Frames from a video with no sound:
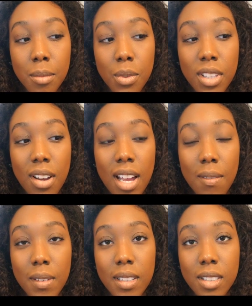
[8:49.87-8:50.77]
without
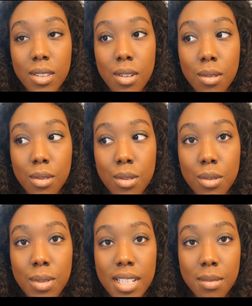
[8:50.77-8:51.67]
having to go
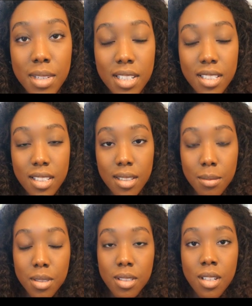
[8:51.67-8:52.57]
through as many
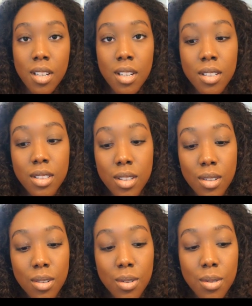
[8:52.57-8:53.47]
steps.
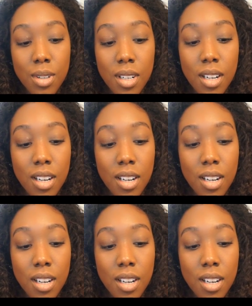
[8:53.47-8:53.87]
So